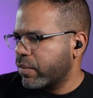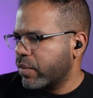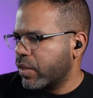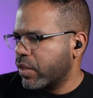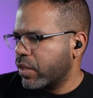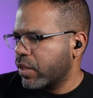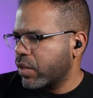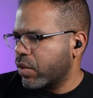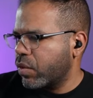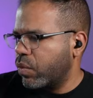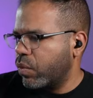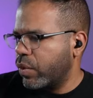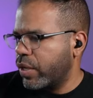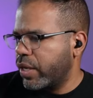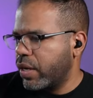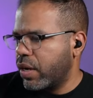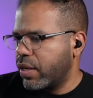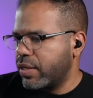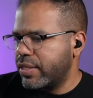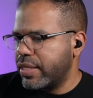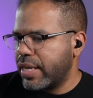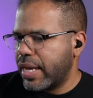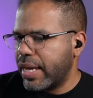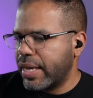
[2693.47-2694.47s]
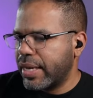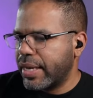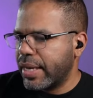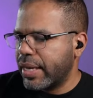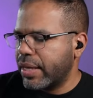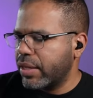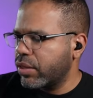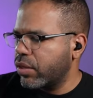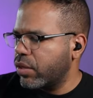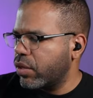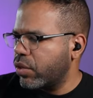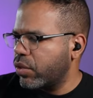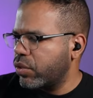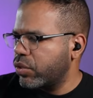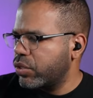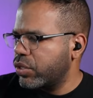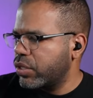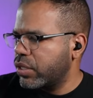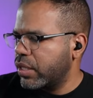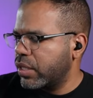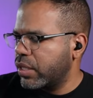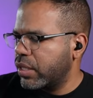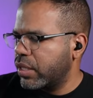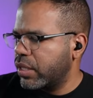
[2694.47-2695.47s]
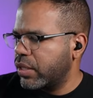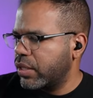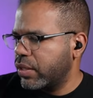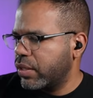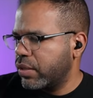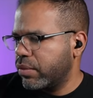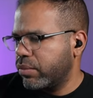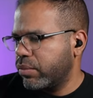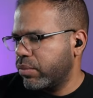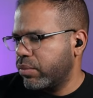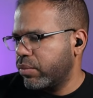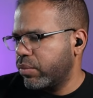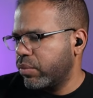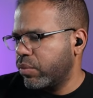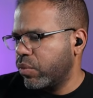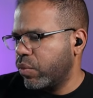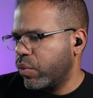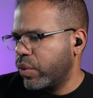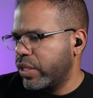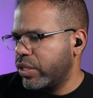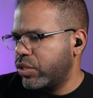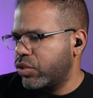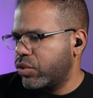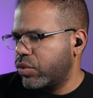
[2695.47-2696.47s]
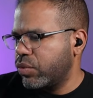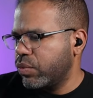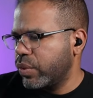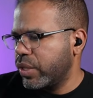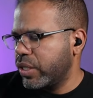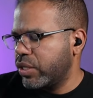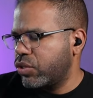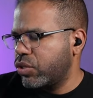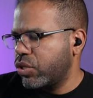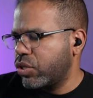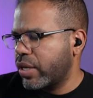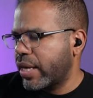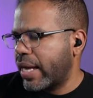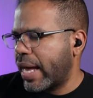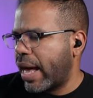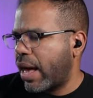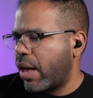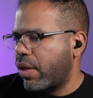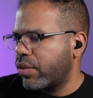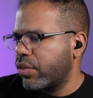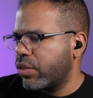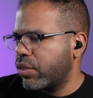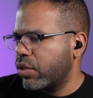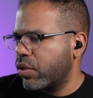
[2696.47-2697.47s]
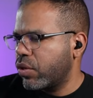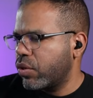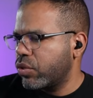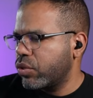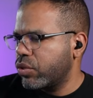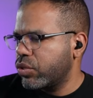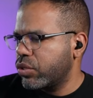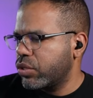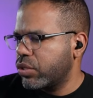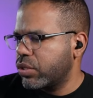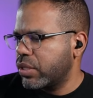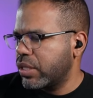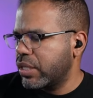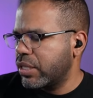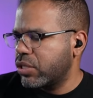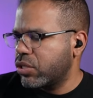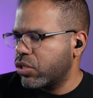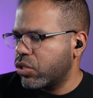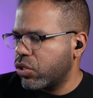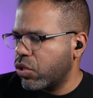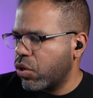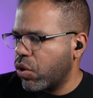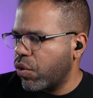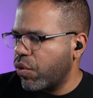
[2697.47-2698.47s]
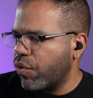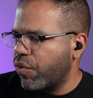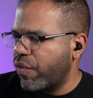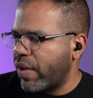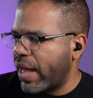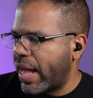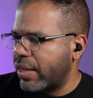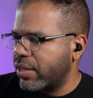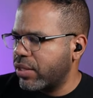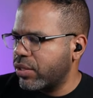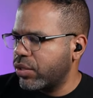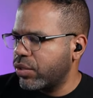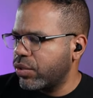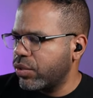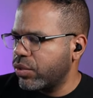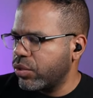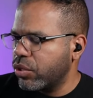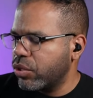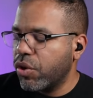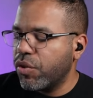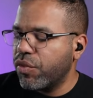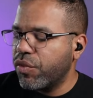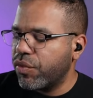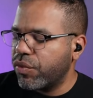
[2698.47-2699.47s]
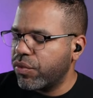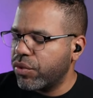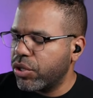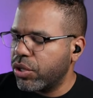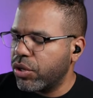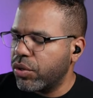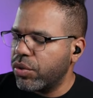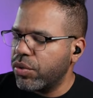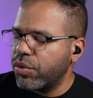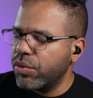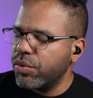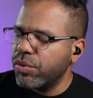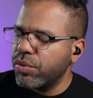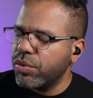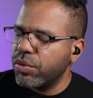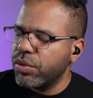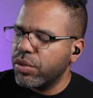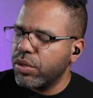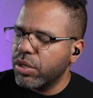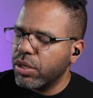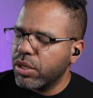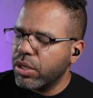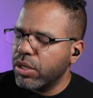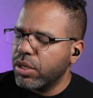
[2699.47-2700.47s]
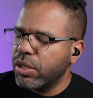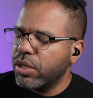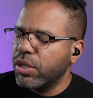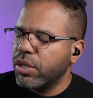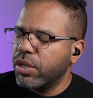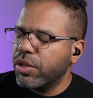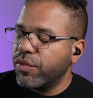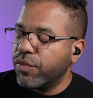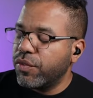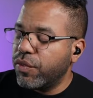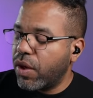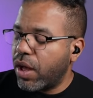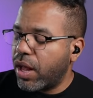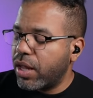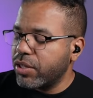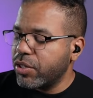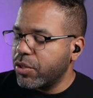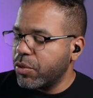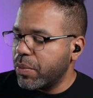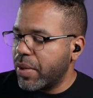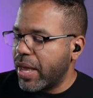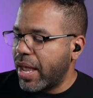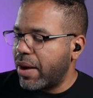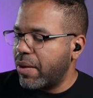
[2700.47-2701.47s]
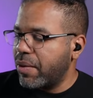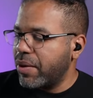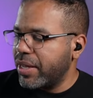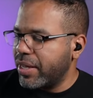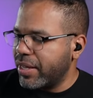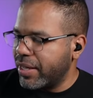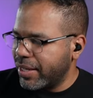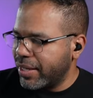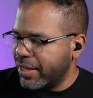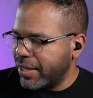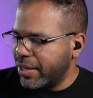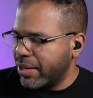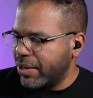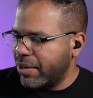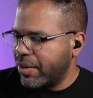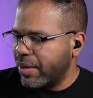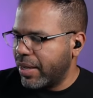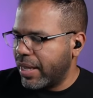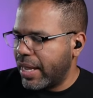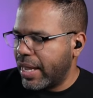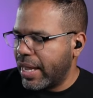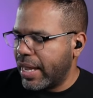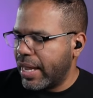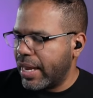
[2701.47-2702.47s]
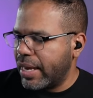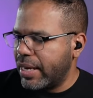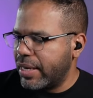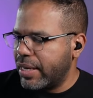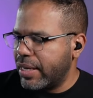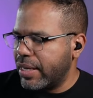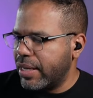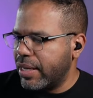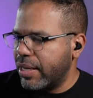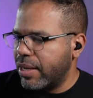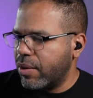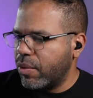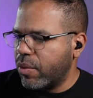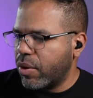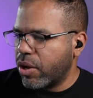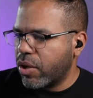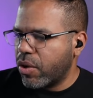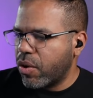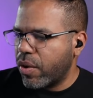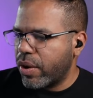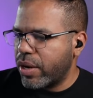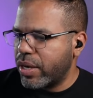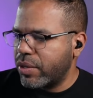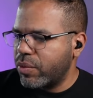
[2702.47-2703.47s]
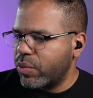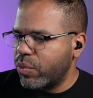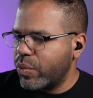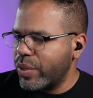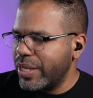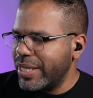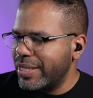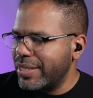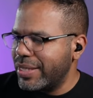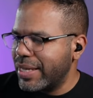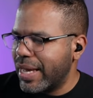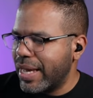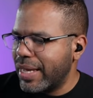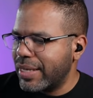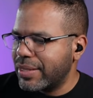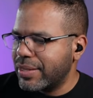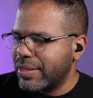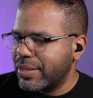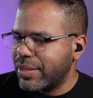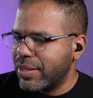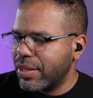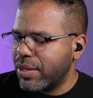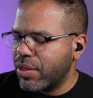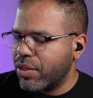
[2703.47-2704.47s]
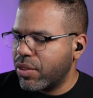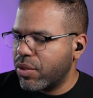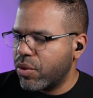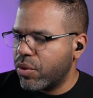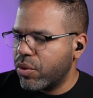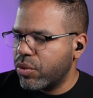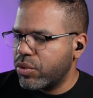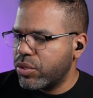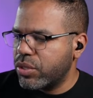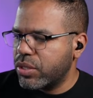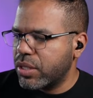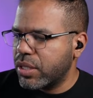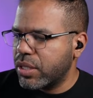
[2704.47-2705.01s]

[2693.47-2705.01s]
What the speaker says: we are taking those we took out this low volume area here, and we're going to retest those